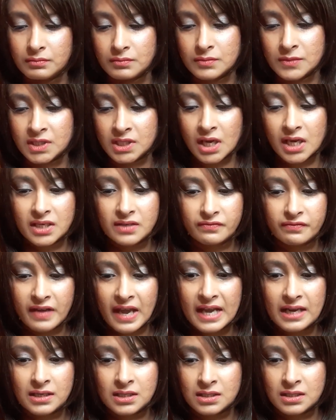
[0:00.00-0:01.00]
side
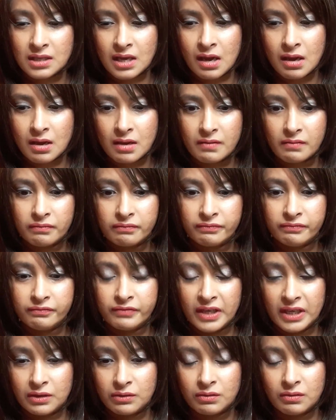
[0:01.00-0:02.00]
effect that I
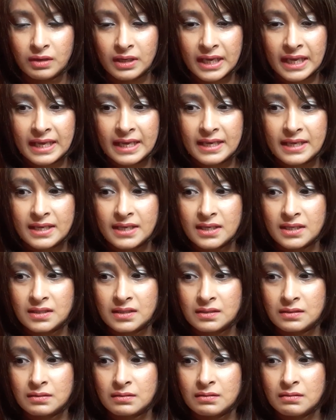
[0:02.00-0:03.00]
feel
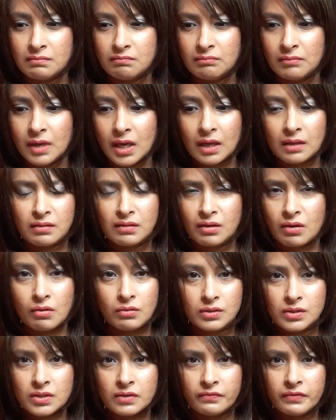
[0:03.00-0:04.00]
is the
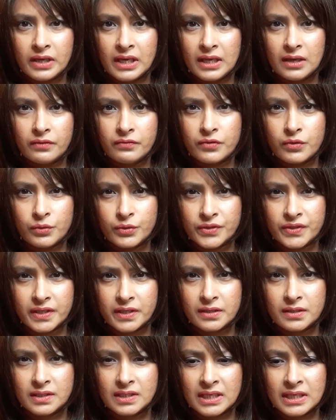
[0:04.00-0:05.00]
constant feeling of
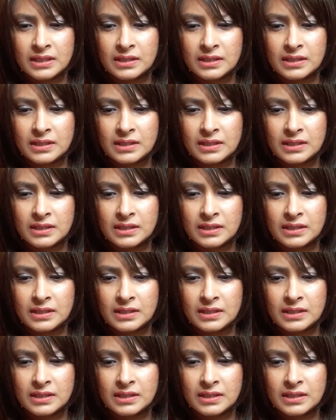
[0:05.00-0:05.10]
nauseous.